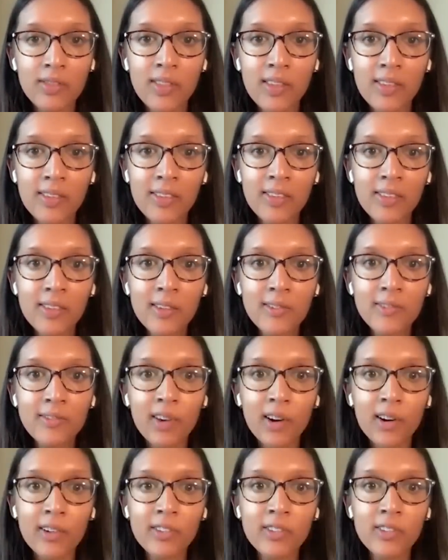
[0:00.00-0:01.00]
this is the
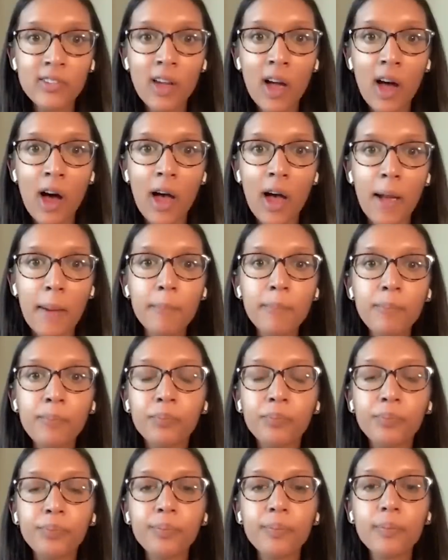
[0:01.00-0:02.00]
first time